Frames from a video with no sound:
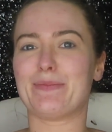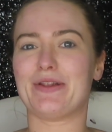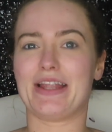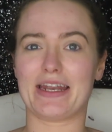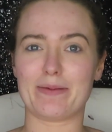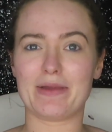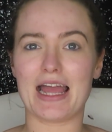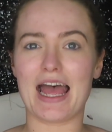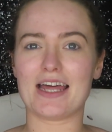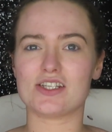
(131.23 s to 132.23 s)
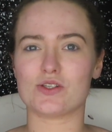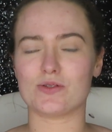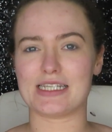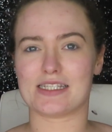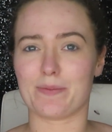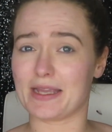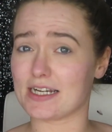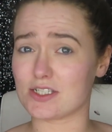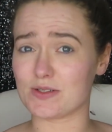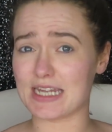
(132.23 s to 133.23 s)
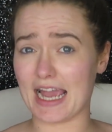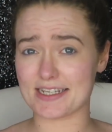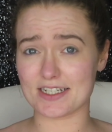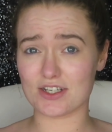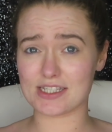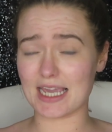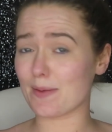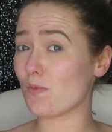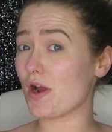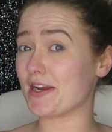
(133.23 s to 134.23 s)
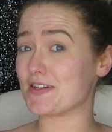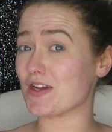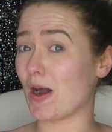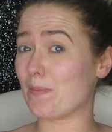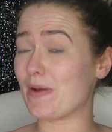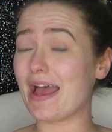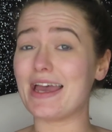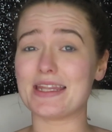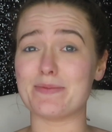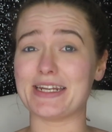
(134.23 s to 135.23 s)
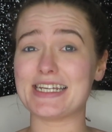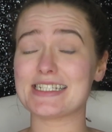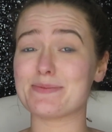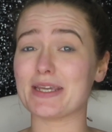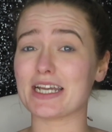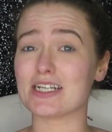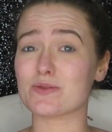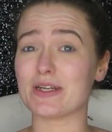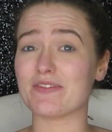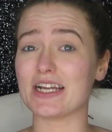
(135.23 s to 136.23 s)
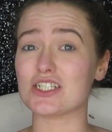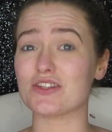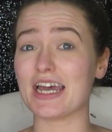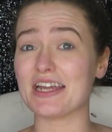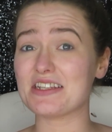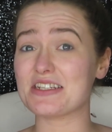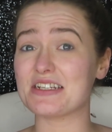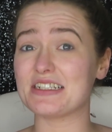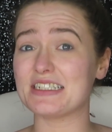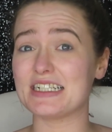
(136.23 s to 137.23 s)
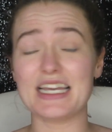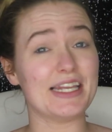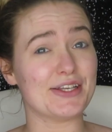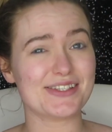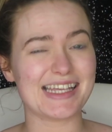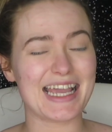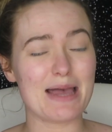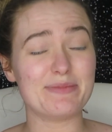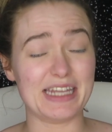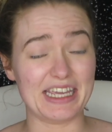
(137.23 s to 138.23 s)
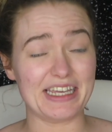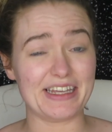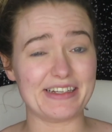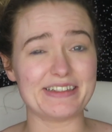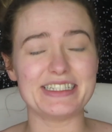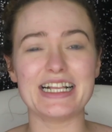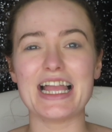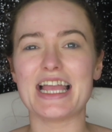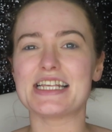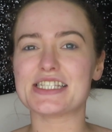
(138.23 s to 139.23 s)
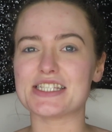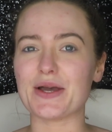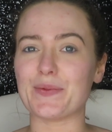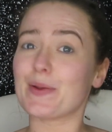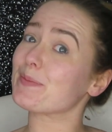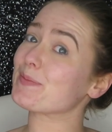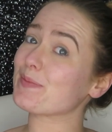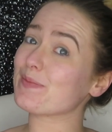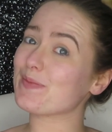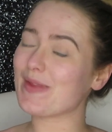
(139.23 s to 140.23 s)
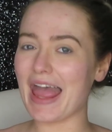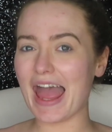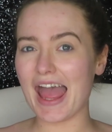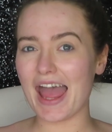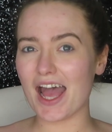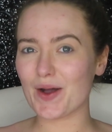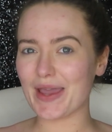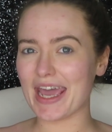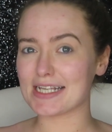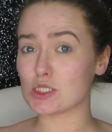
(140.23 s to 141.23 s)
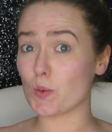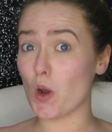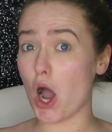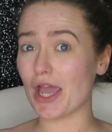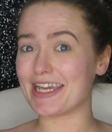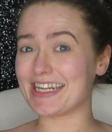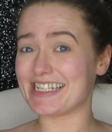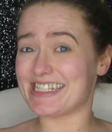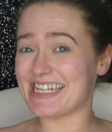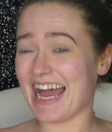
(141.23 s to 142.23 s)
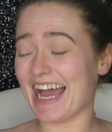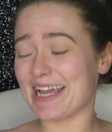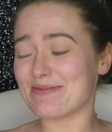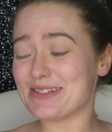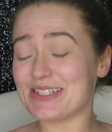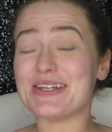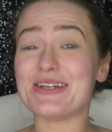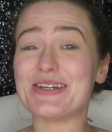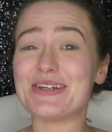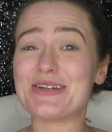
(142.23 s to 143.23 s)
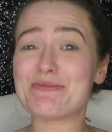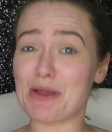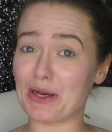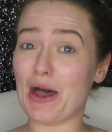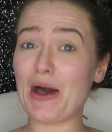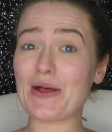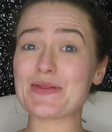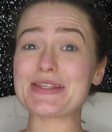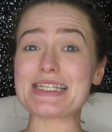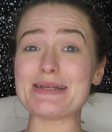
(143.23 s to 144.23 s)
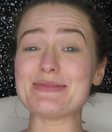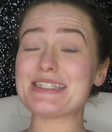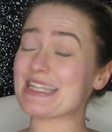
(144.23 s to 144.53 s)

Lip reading: Put that up. I'll just hold this up here so it actually looks like I'm wearing a top in a minute, because whenever I do that, it looks like I'm naked. So, okay, so now it is time to put on some